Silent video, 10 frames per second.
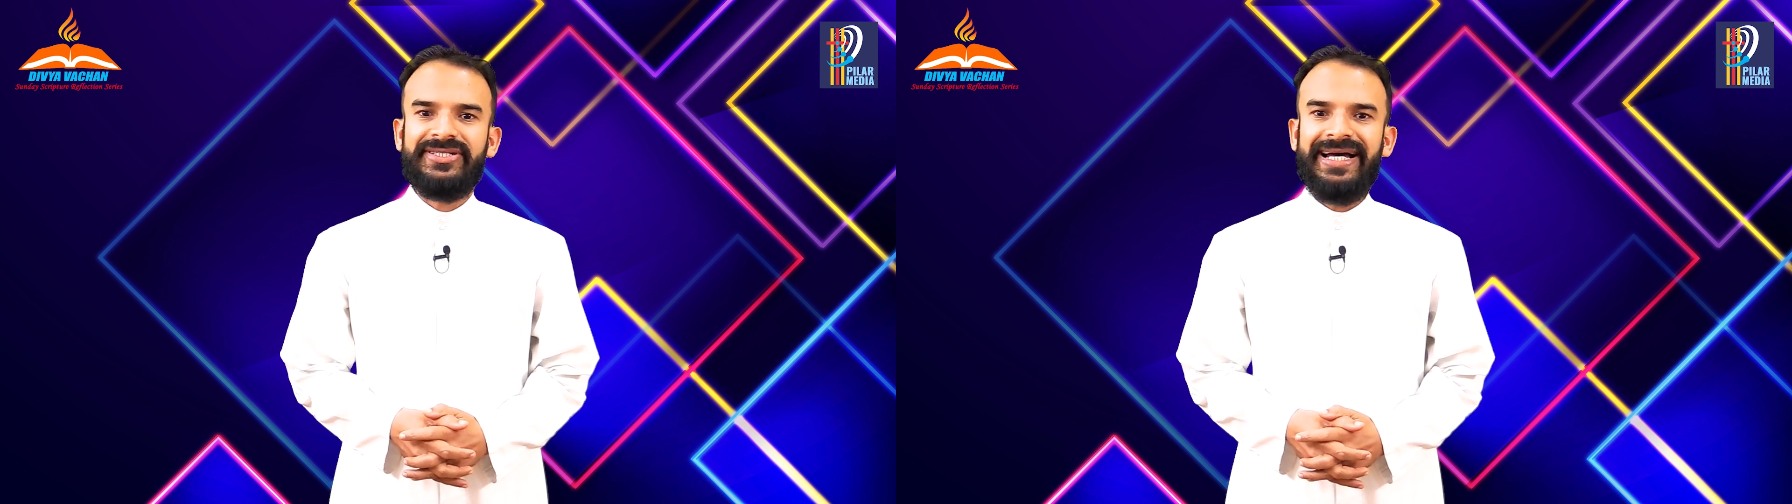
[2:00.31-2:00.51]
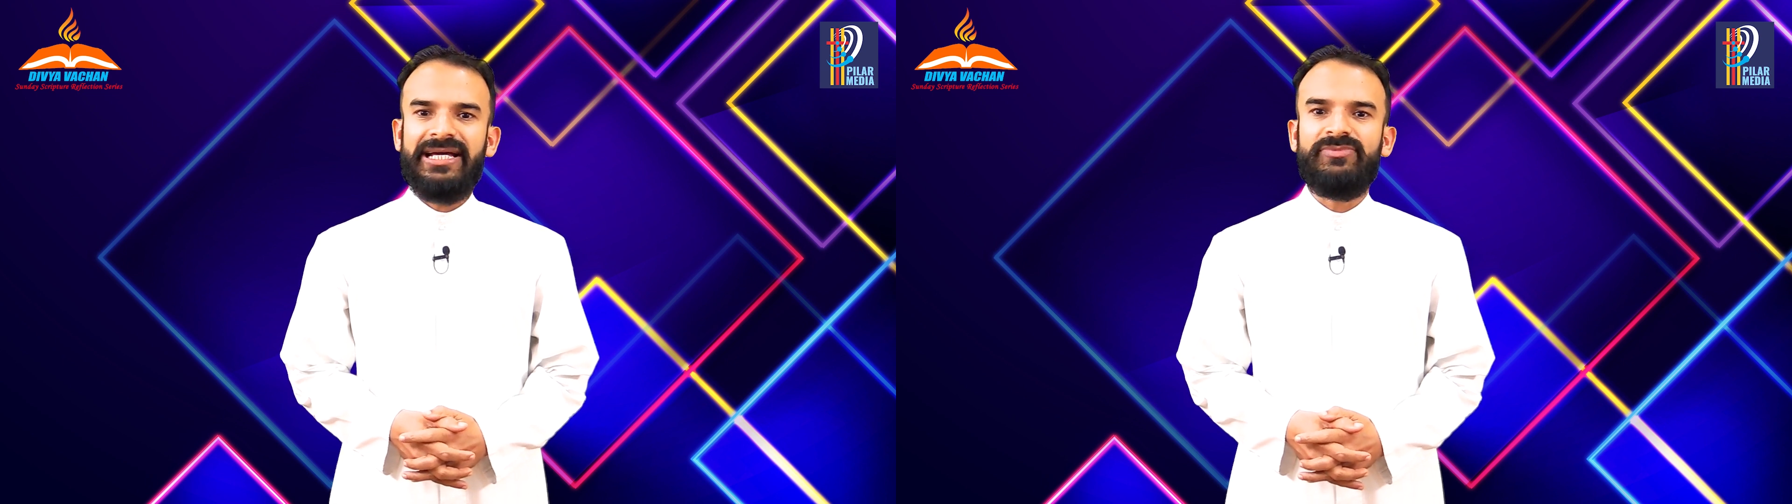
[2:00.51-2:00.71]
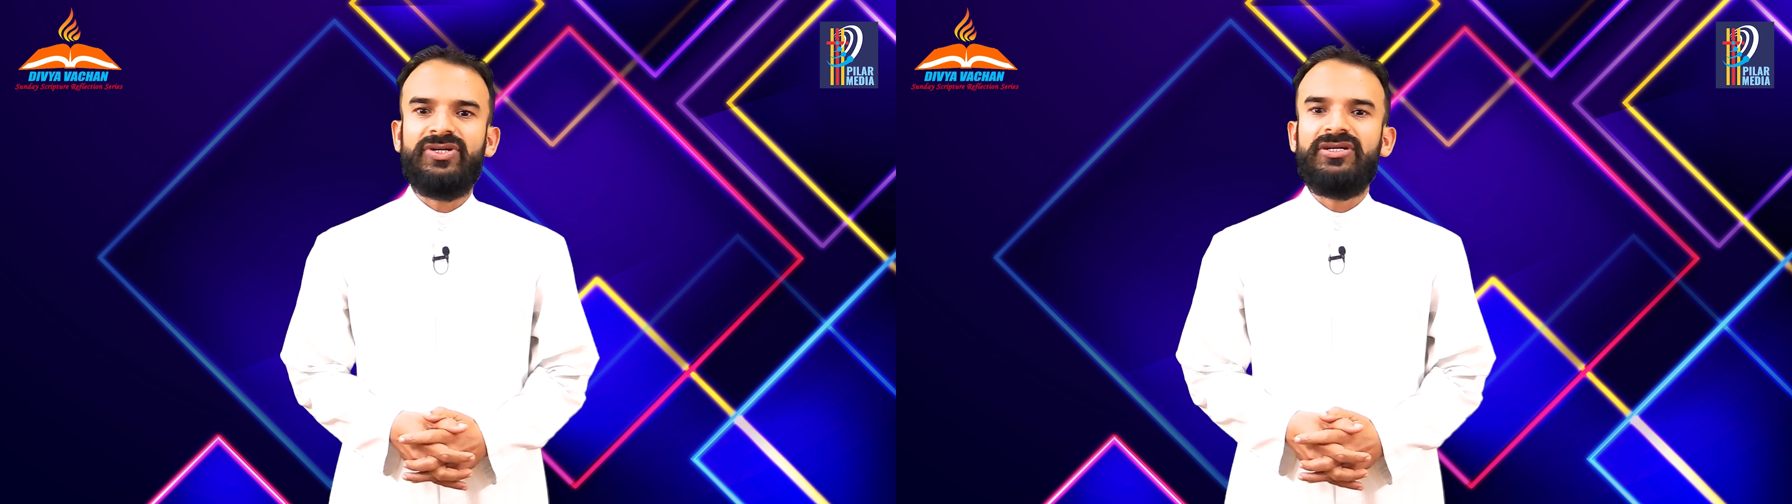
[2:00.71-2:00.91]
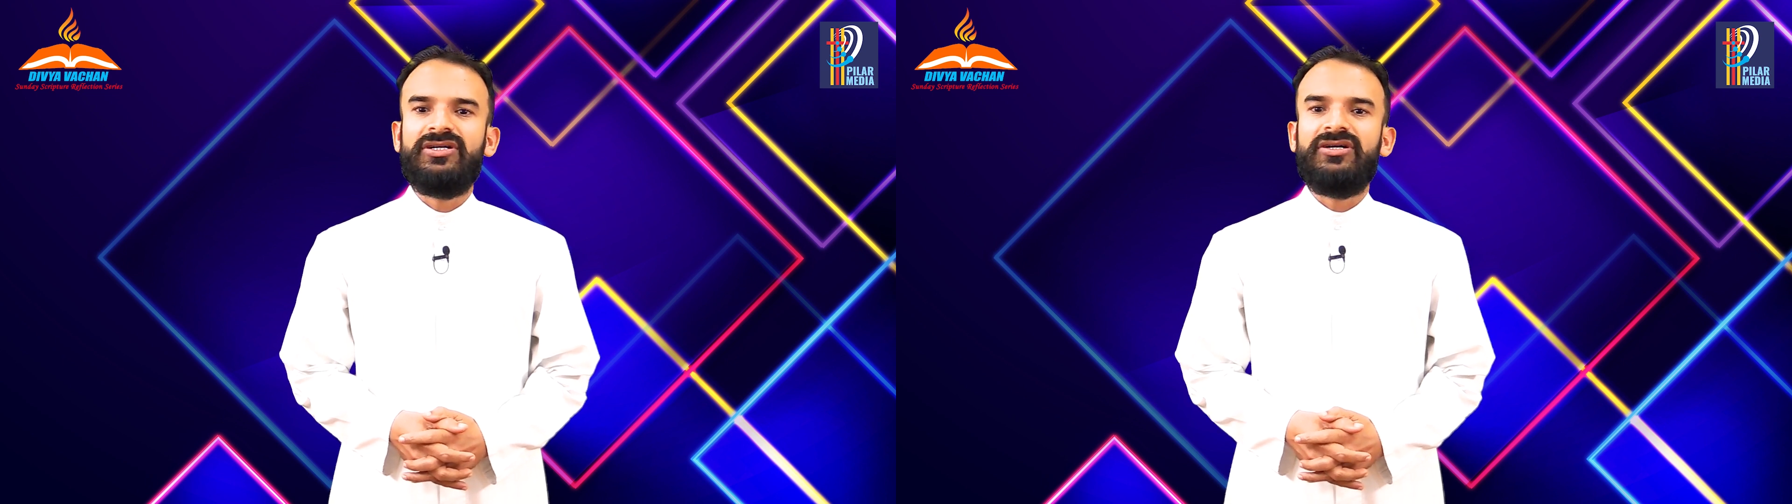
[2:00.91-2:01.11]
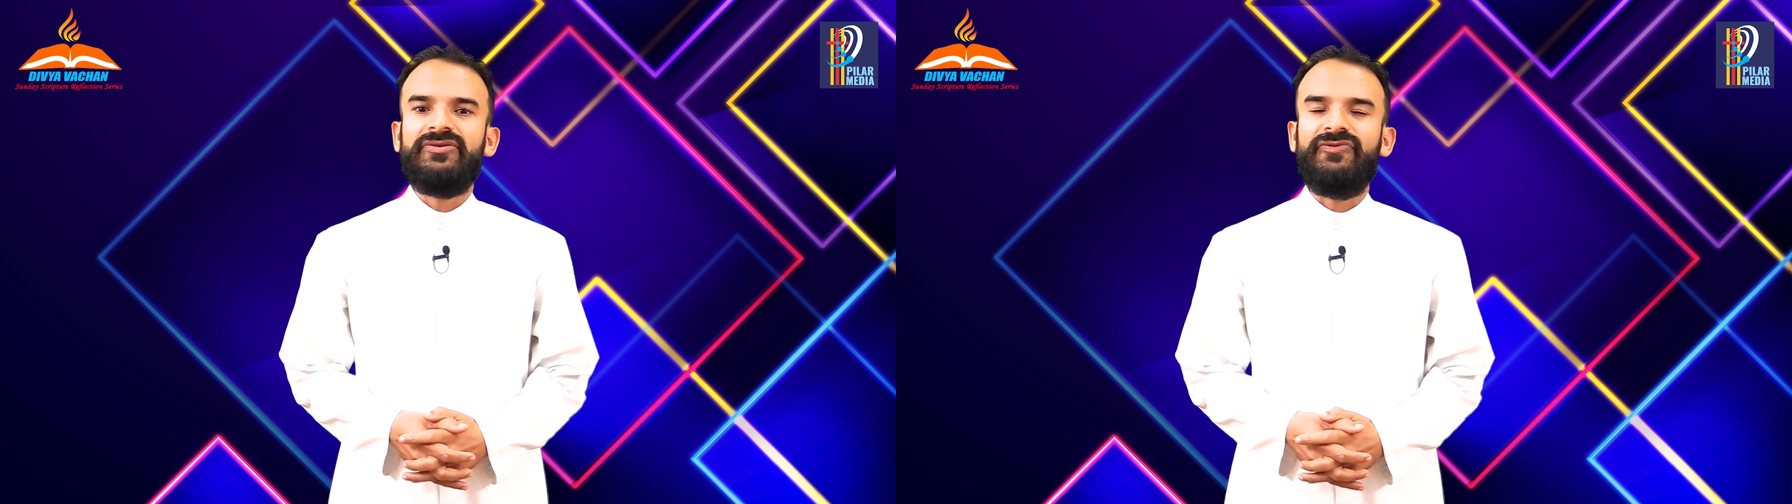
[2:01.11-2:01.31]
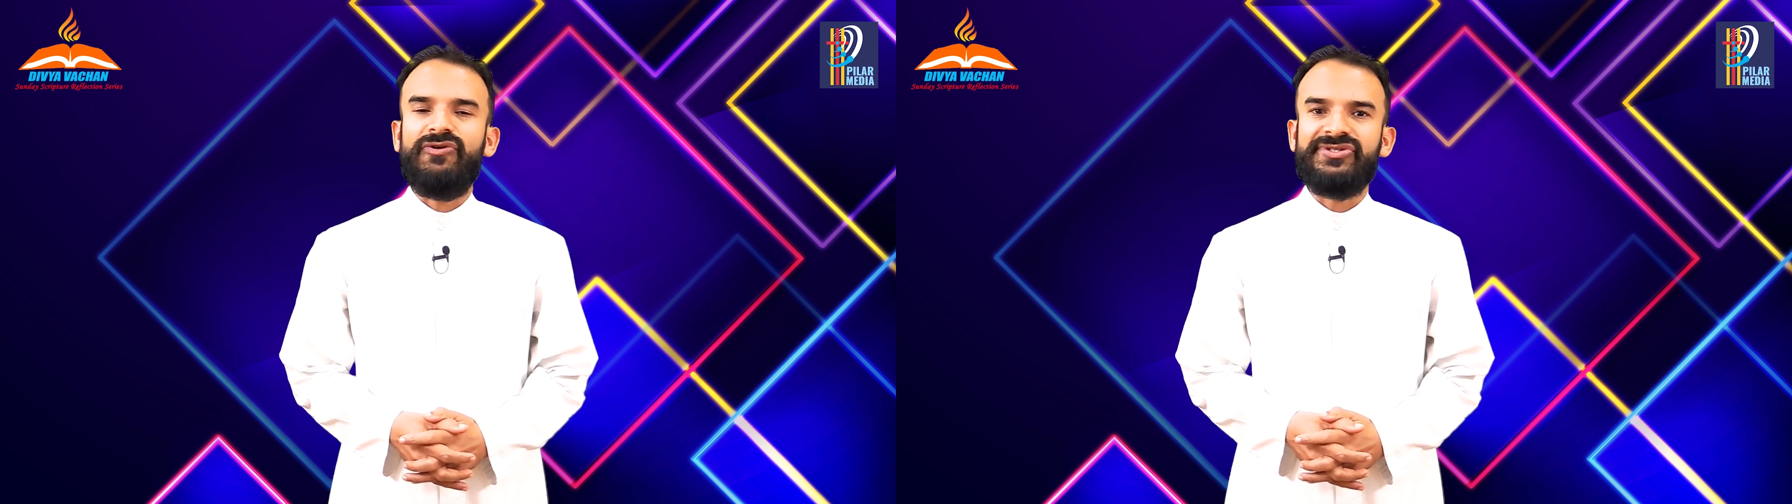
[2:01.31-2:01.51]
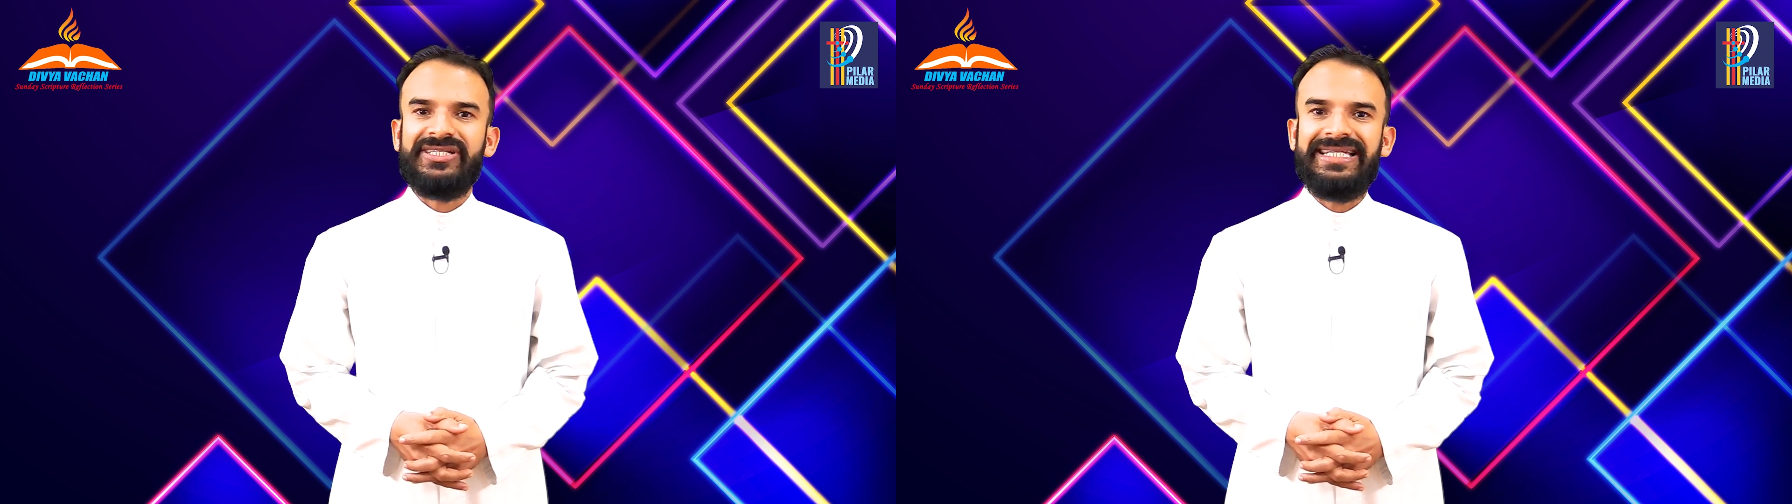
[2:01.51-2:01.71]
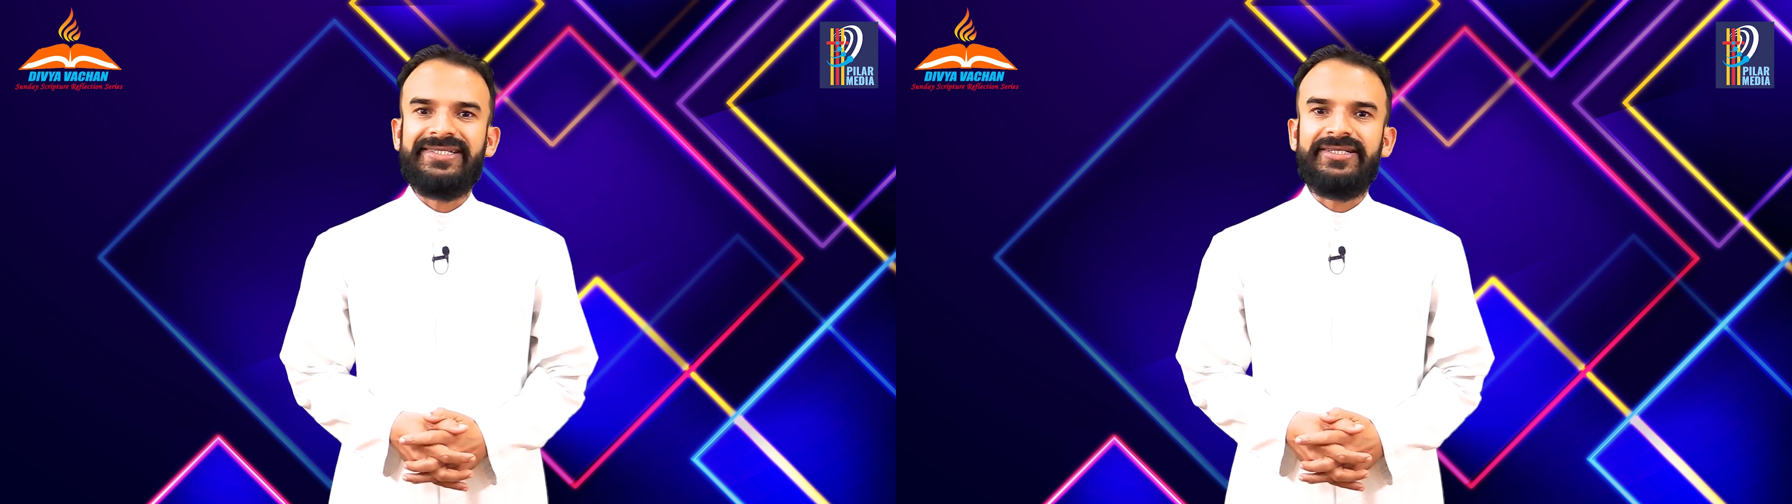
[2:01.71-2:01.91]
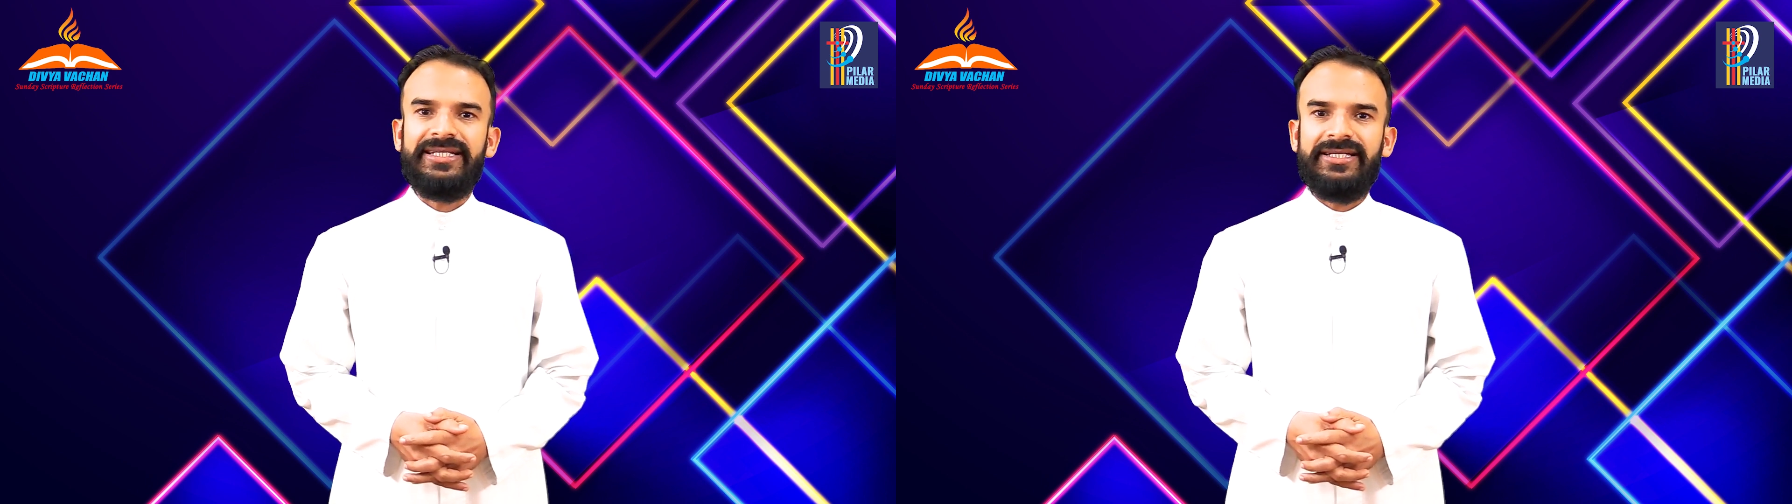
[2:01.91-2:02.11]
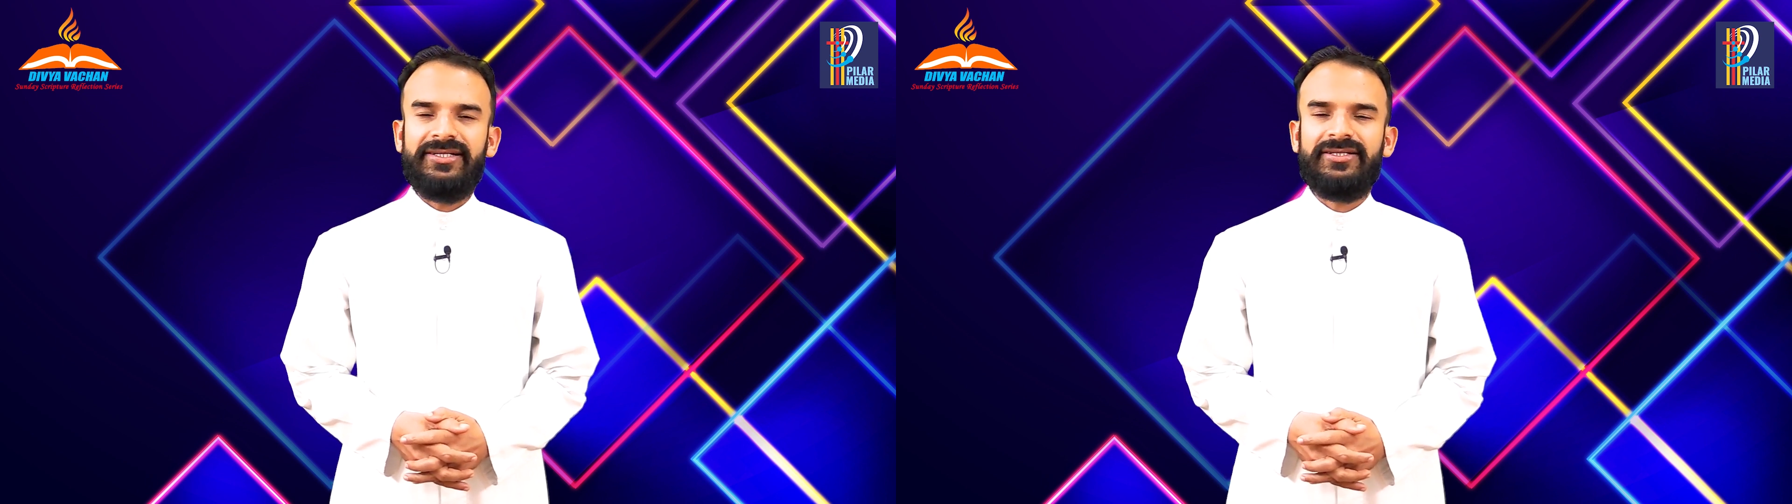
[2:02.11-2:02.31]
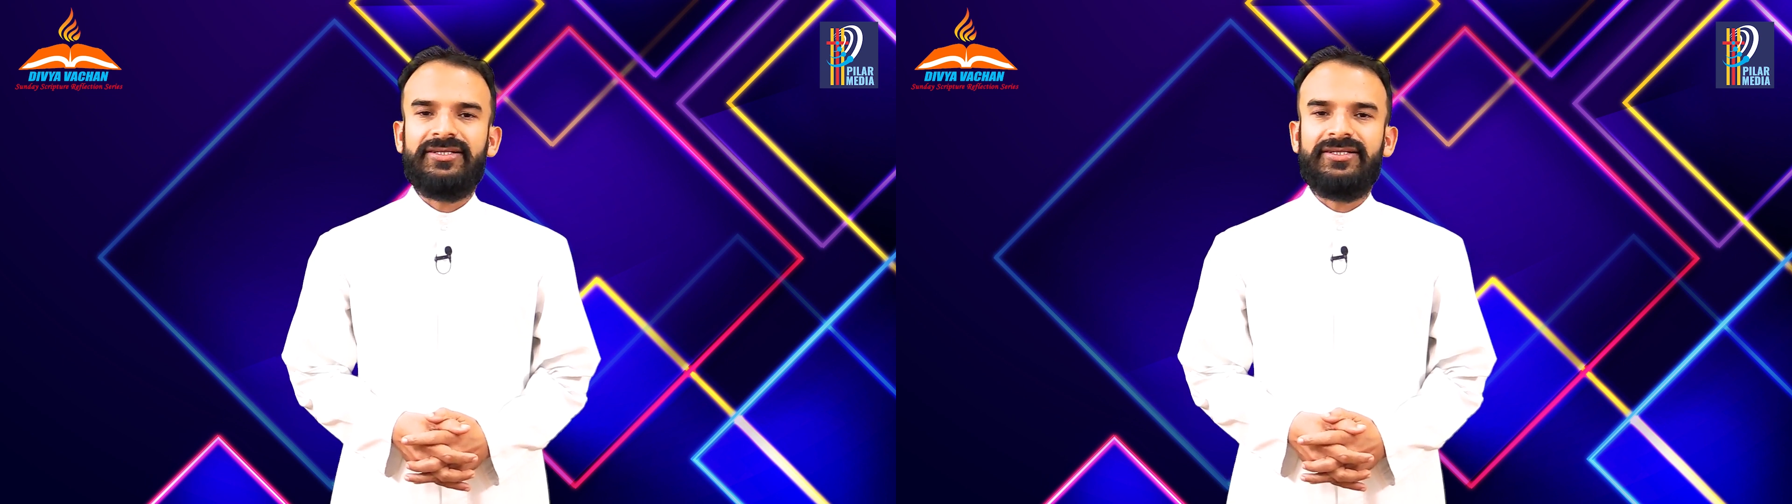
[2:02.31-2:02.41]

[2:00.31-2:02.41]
time for seasoning,